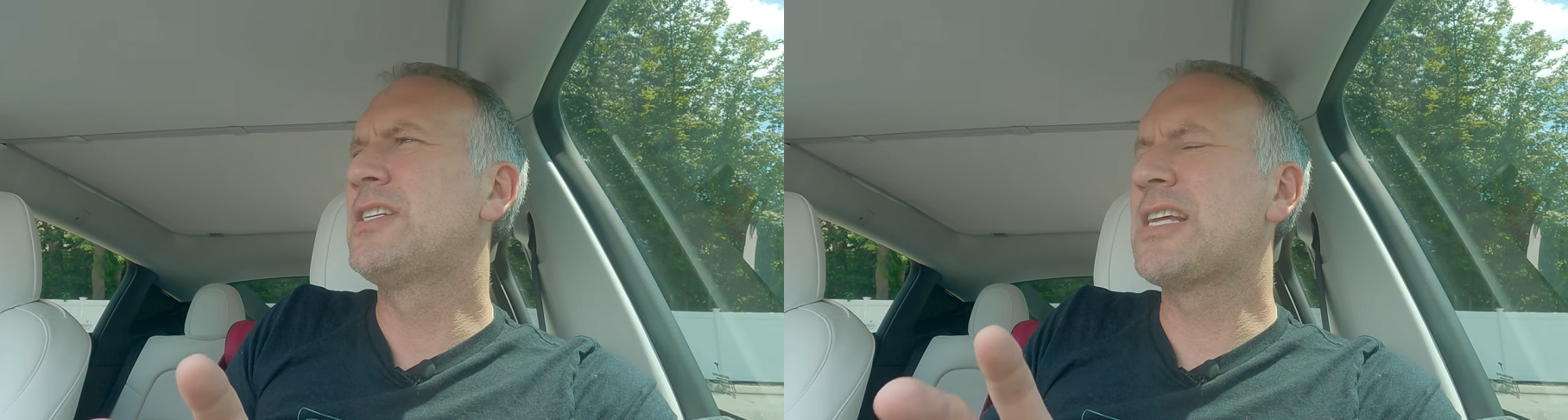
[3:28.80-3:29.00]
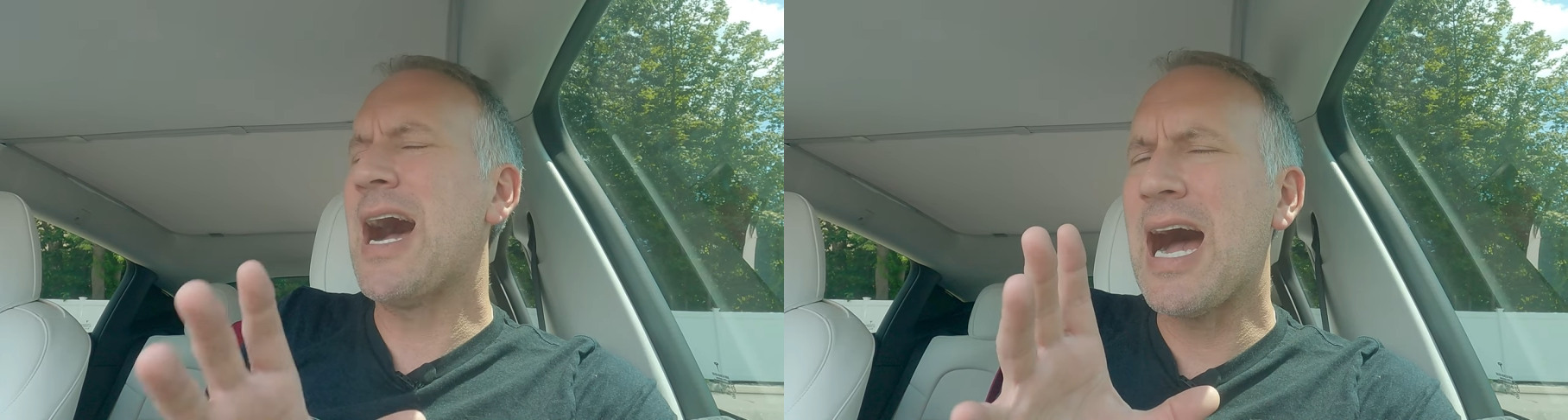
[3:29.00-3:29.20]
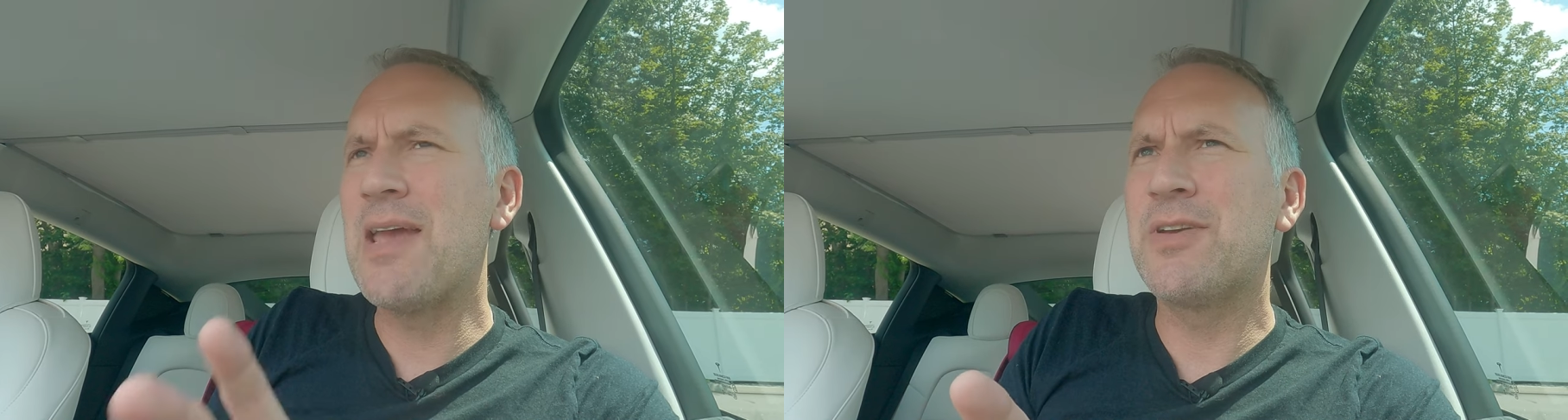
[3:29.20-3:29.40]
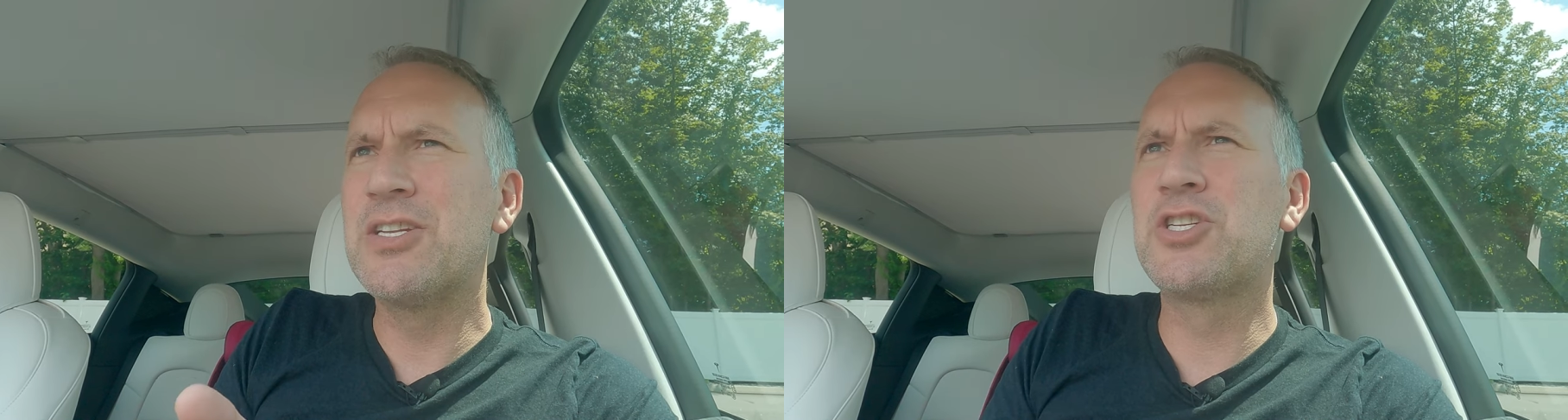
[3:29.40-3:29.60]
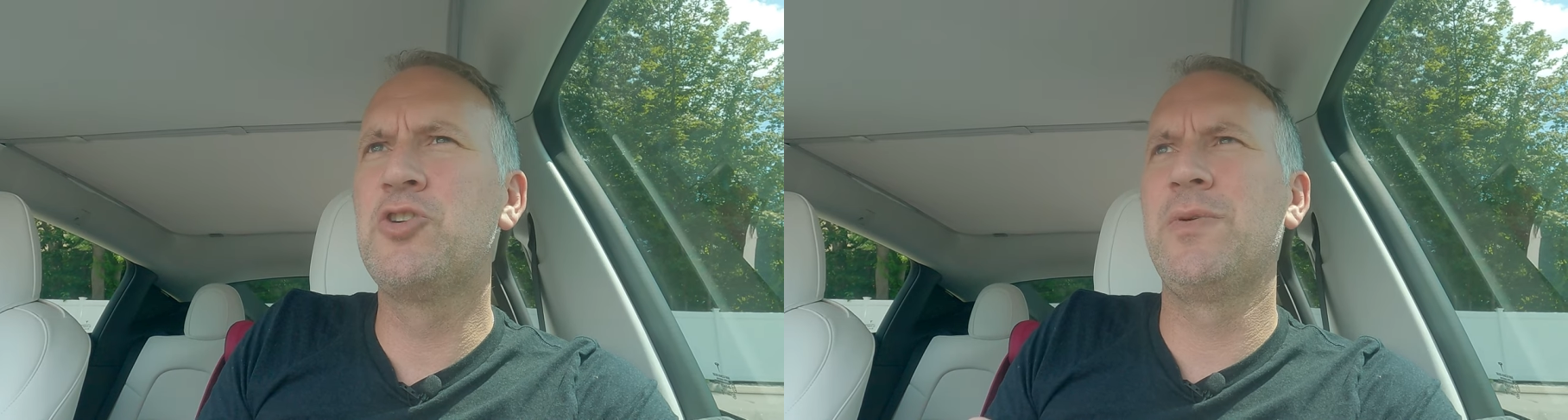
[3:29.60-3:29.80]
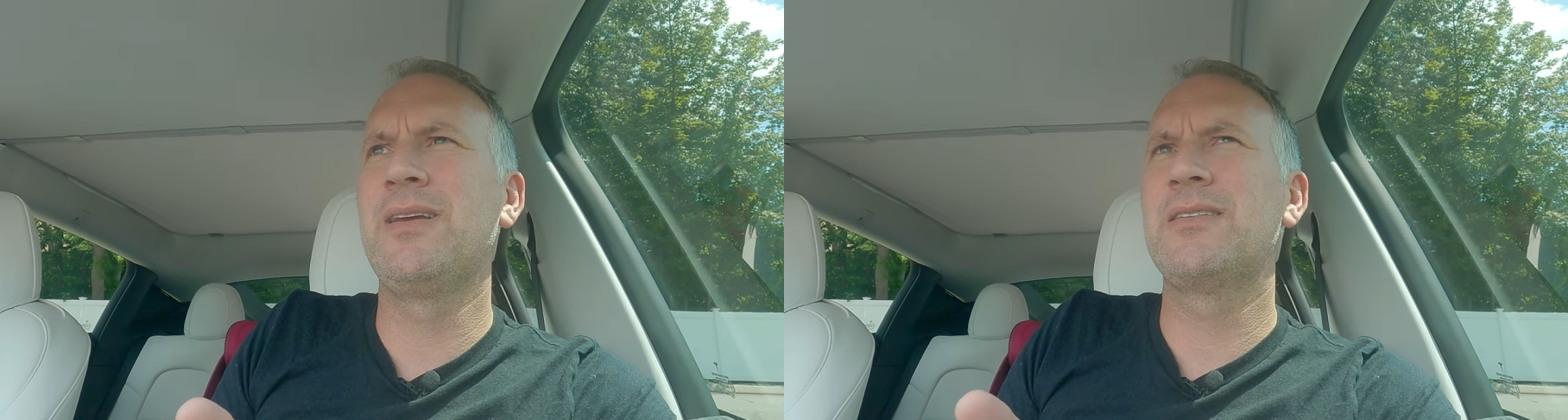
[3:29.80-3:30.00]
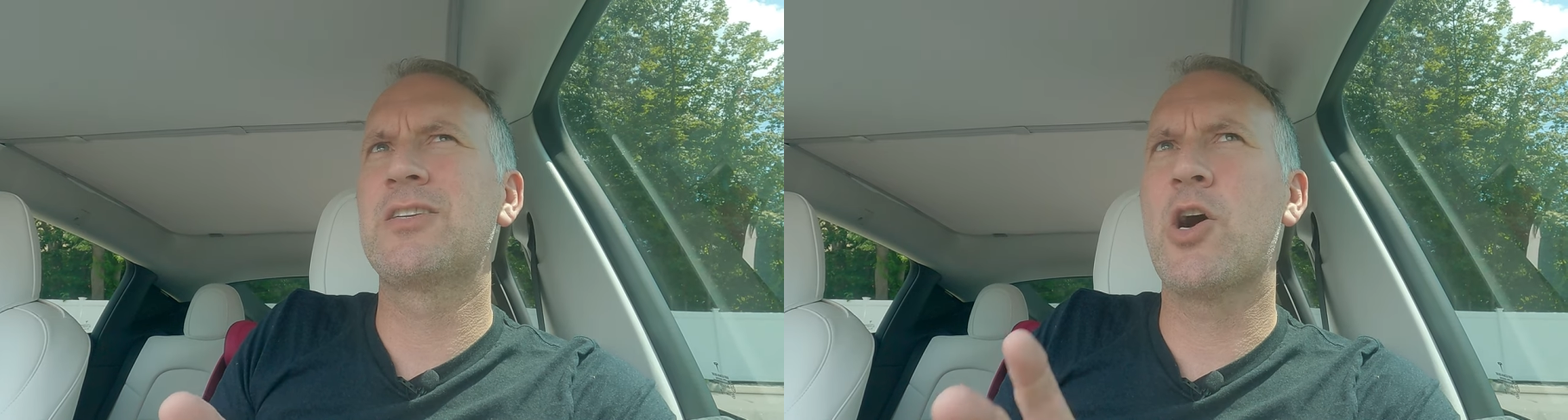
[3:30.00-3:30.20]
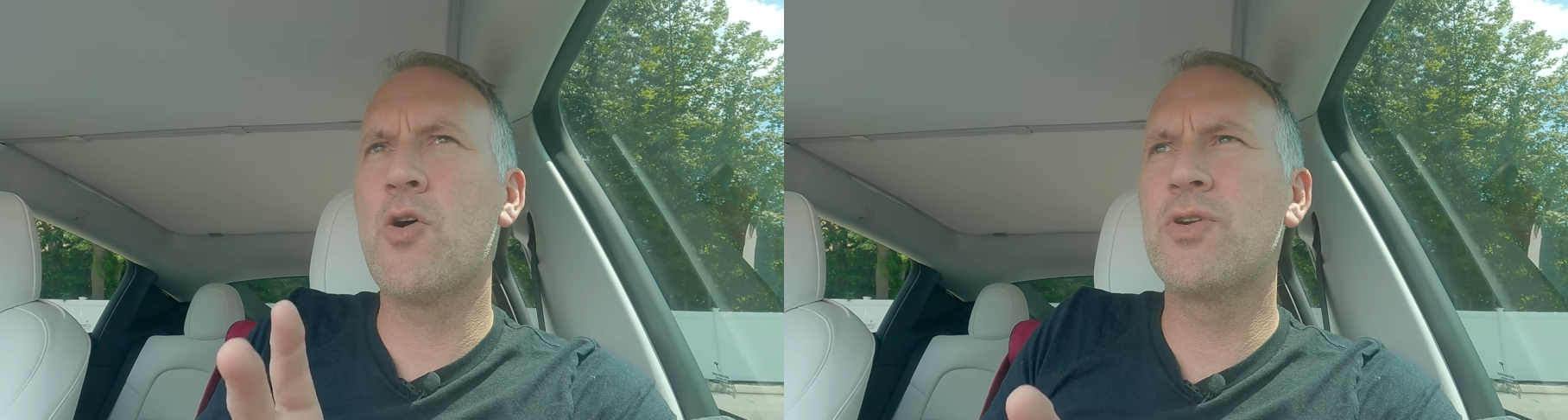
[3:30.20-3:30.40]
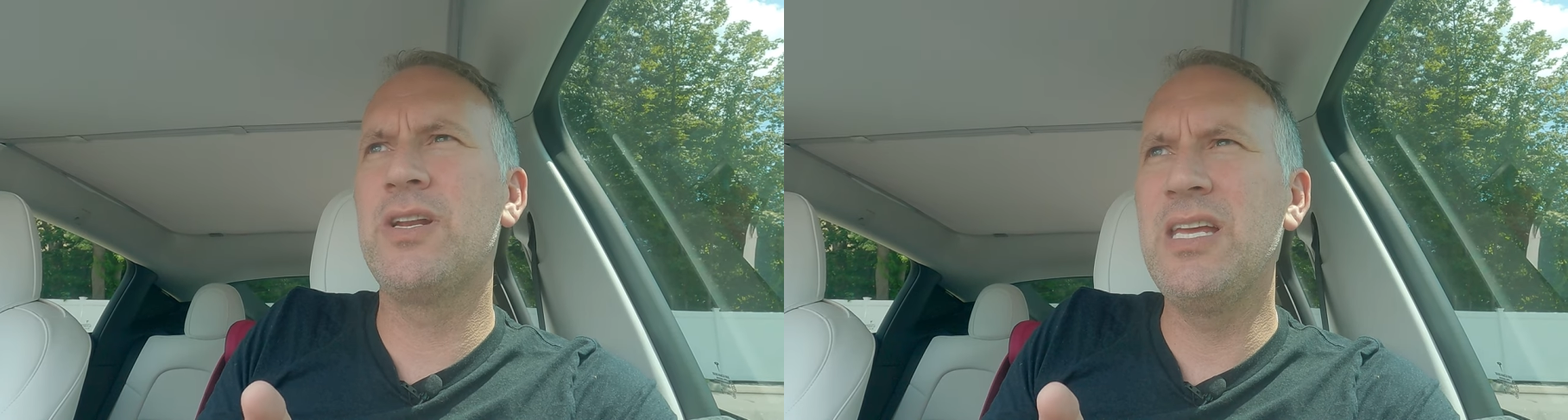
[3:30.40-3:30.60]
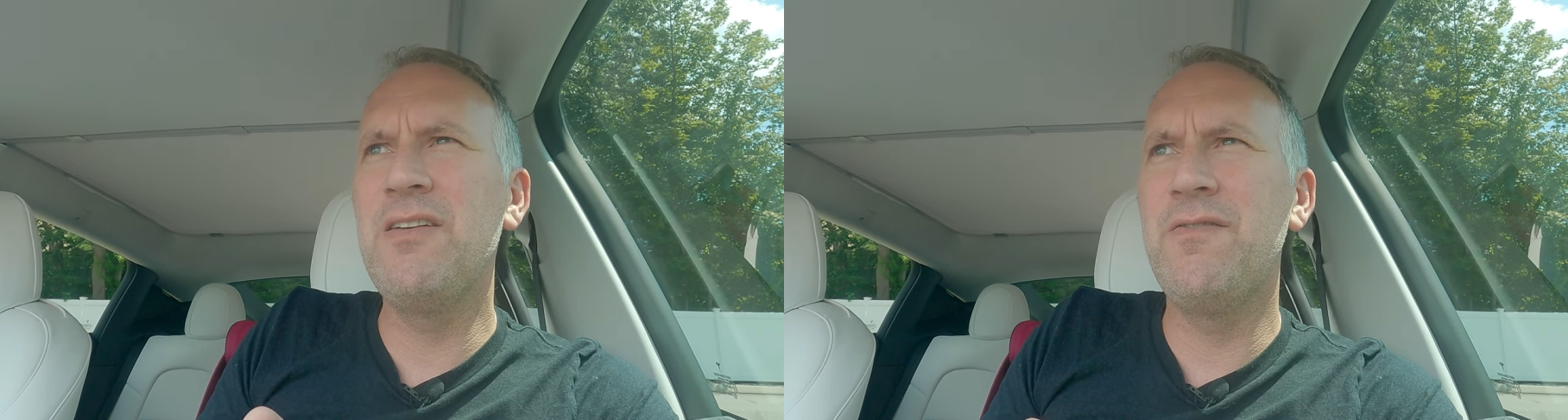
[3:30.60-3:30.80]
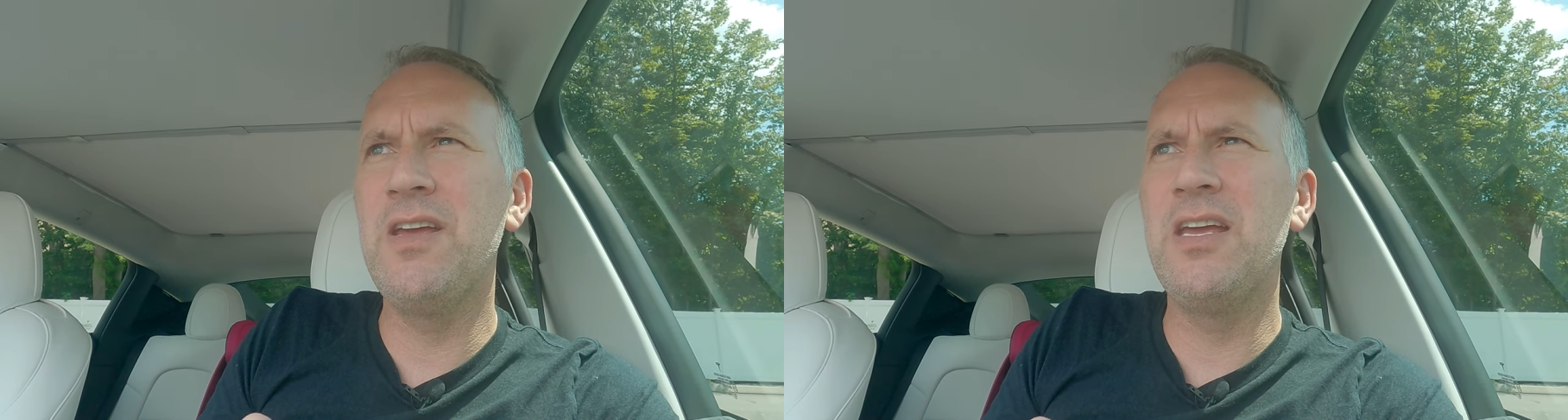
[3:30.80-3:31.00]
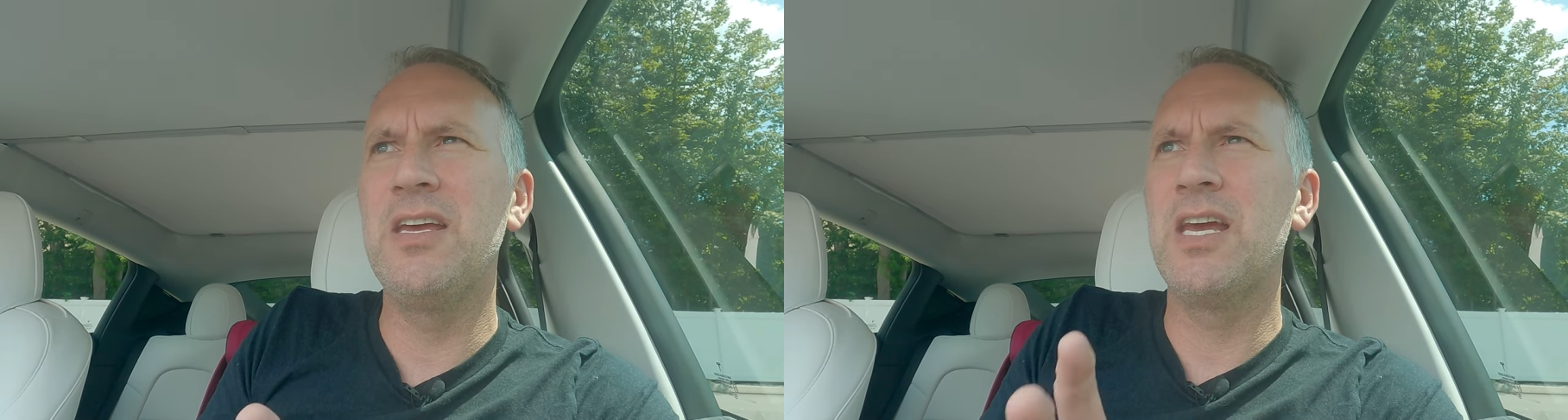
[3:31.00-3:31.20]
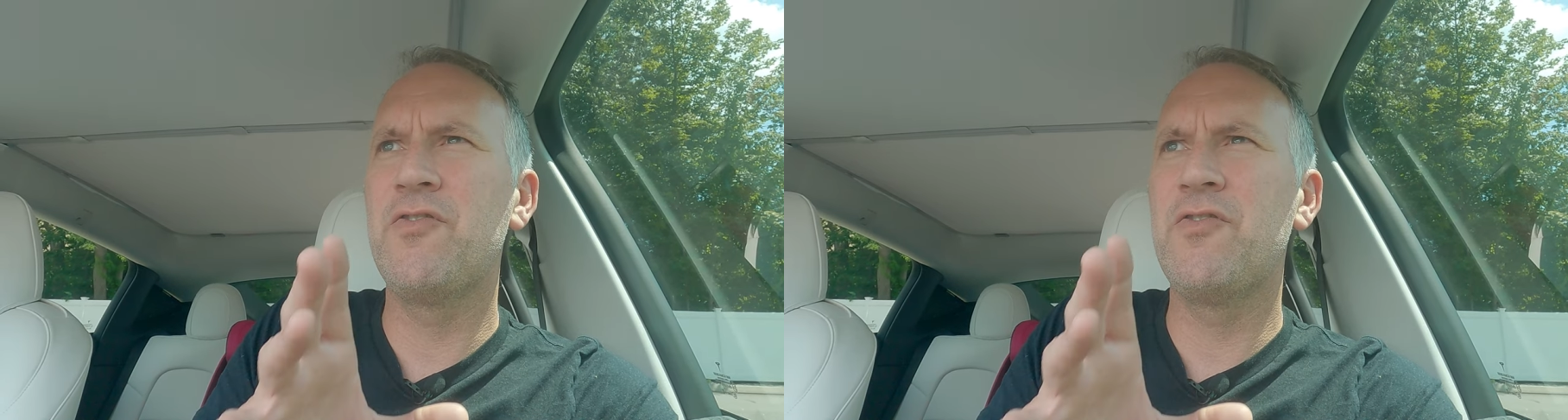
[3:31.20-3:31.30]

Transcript: time consuming to own an E V